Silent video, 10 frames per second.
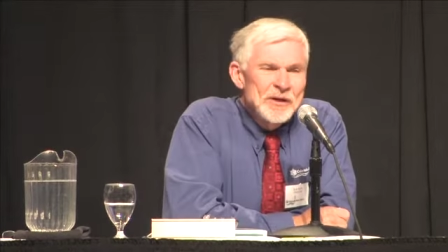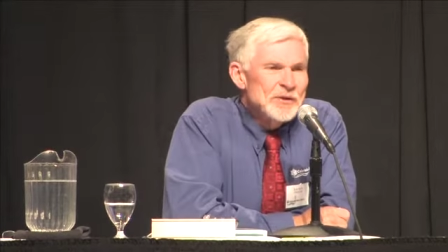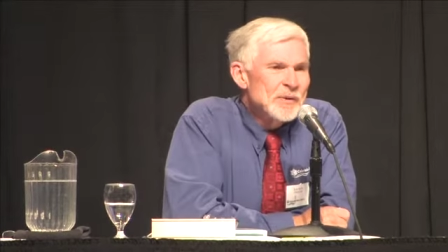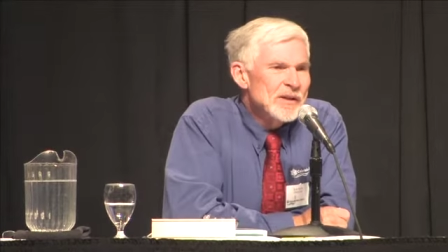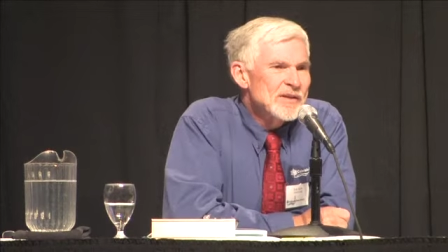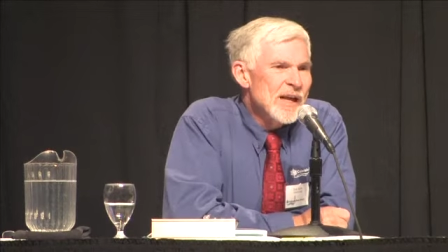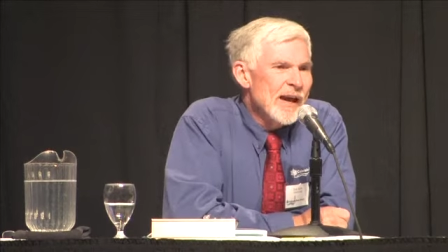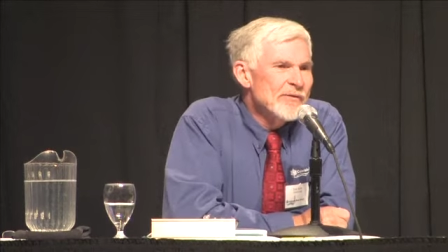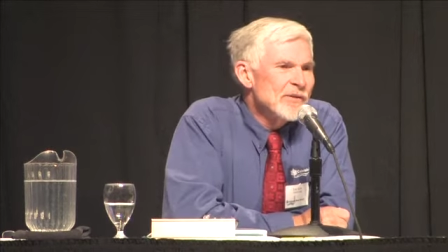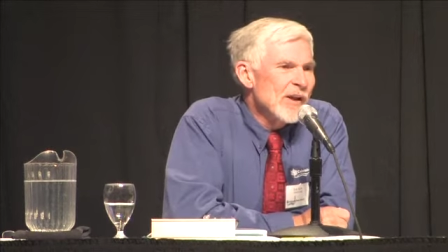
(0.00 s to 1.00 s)
District
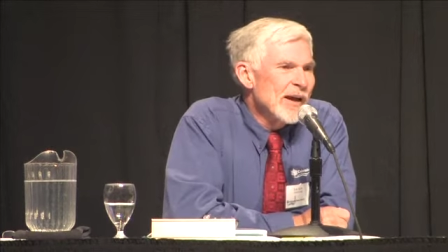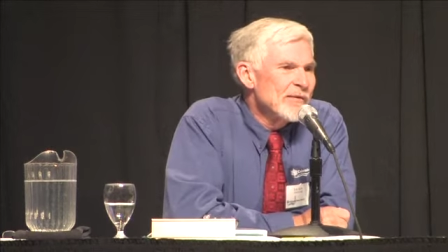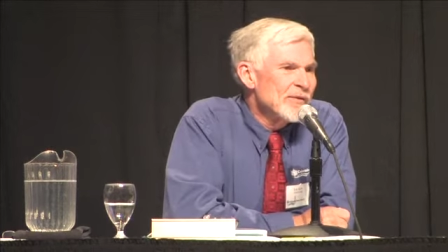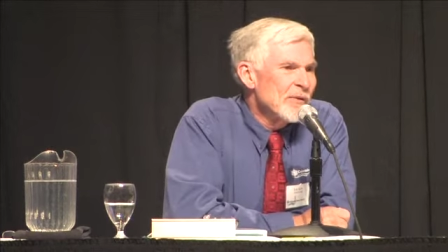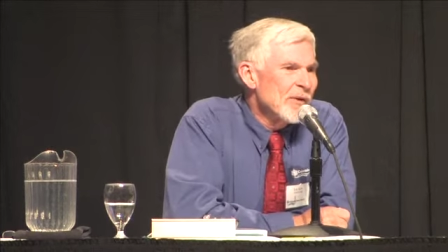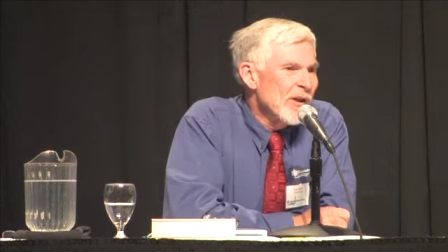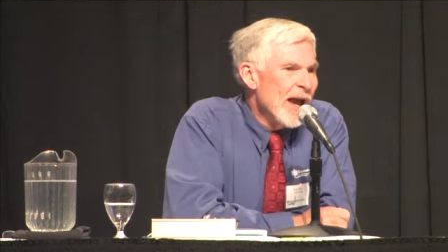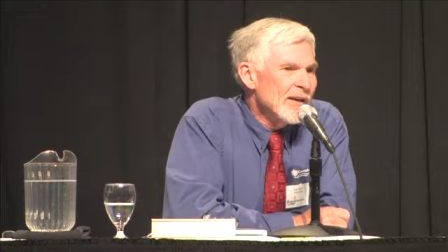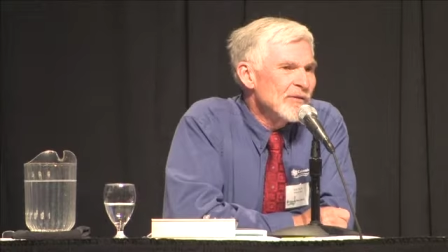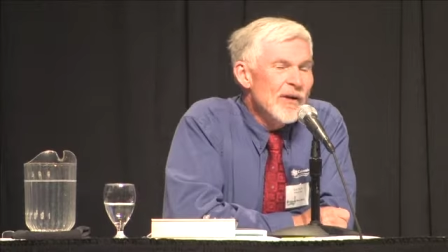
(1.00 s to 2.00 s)
staff's lives for the
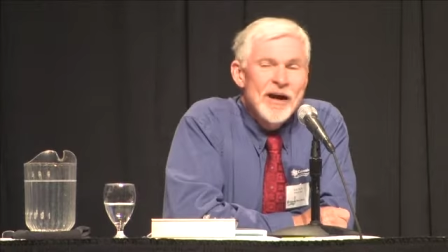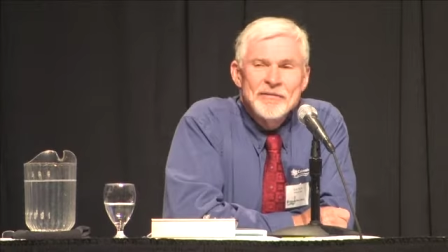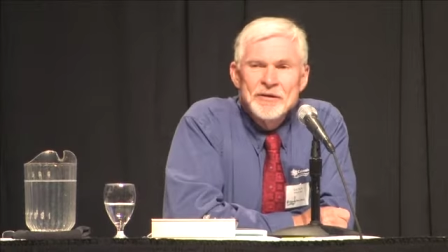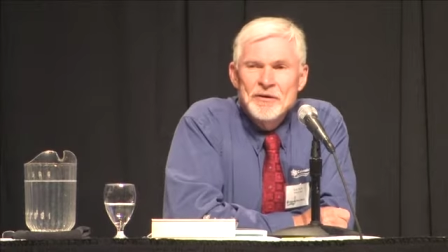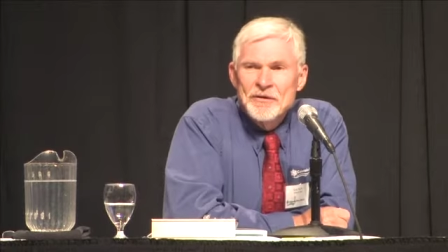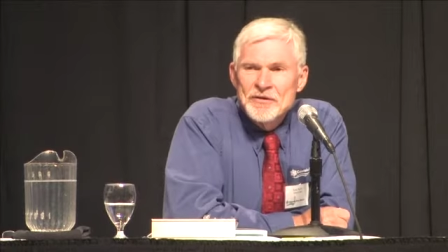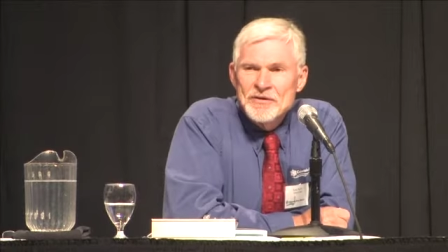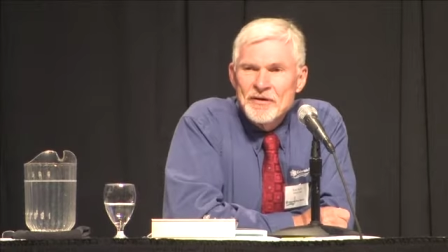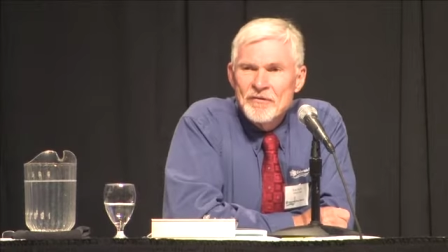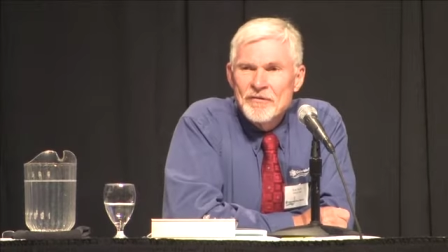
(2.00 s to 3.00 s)
last five
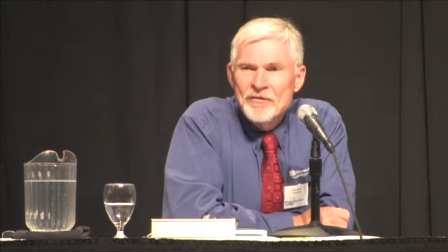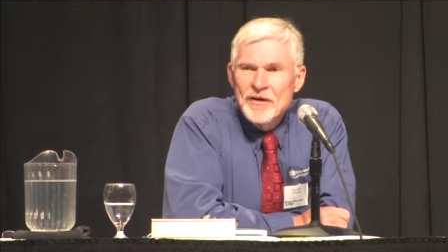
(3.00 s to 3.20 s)
years have,